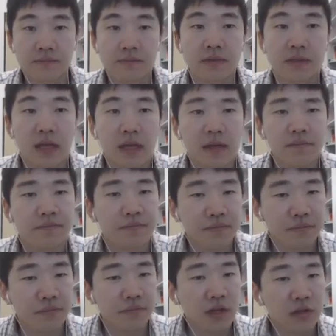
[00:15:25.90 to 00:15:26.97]

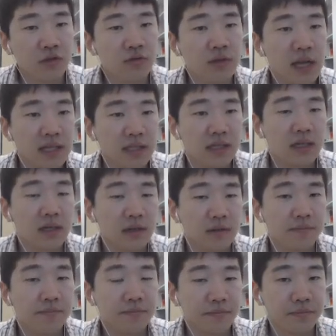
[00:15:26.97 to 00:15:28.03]
Then to get
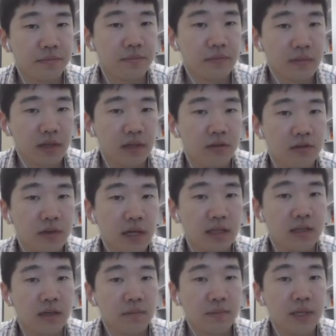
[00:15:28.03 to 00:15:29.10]
the
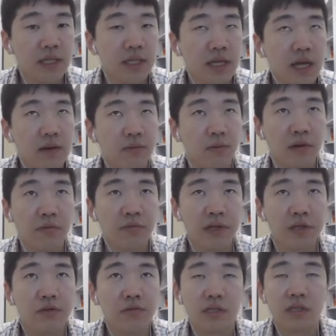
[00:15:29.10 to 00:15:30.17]
PDF, what we
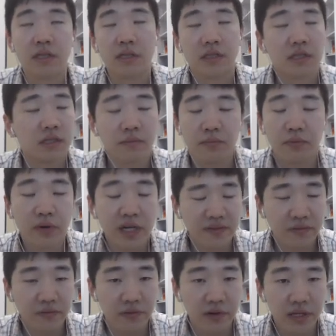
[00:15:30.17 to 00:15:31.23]
do is just a
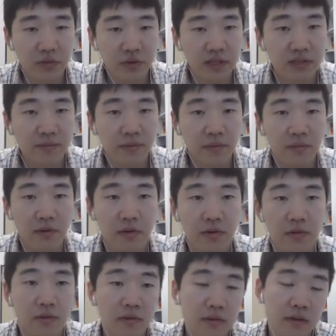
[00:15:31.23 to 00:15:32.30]
pre-transform.
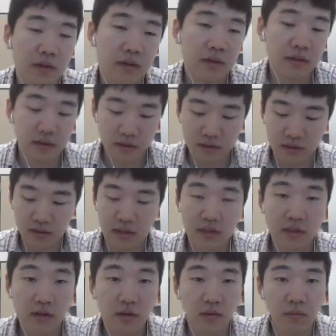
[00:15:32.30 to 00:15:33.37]
Let's
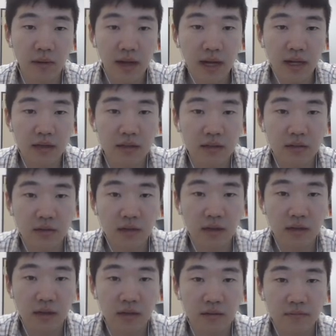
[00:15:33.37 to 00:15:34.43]
go back
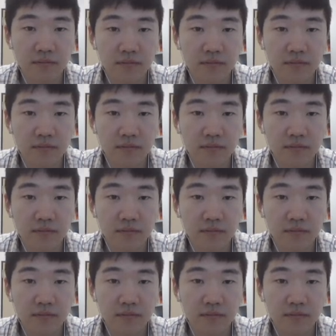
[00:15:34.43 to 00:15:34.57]
to